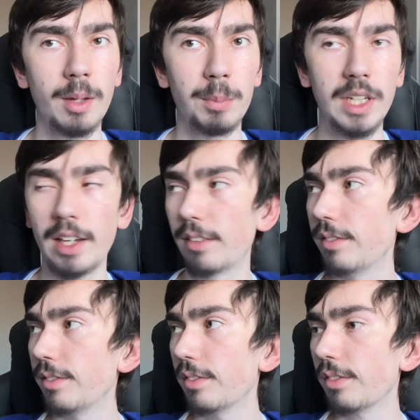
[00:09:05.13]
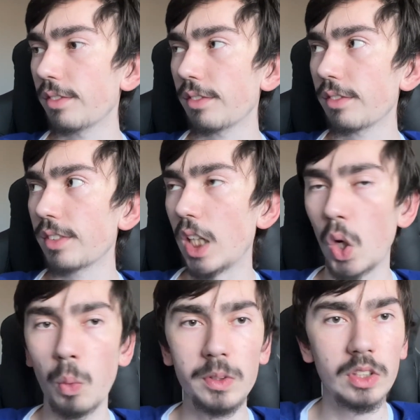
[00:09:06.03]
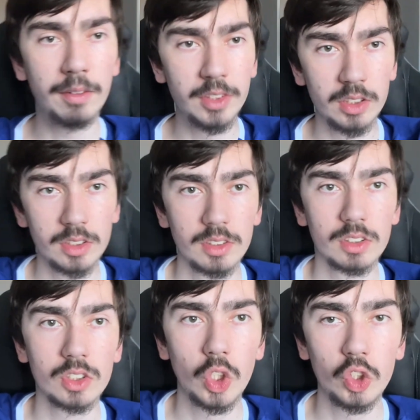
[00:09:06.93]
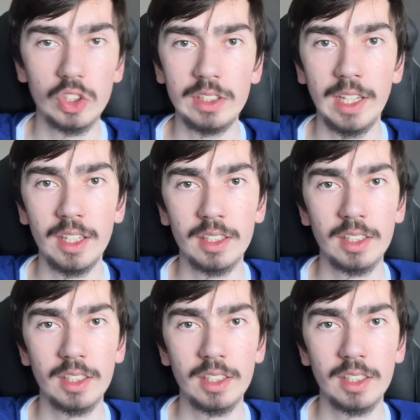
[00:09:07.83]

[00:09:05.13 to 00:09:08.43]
But yeah, I hope you have a cushy day,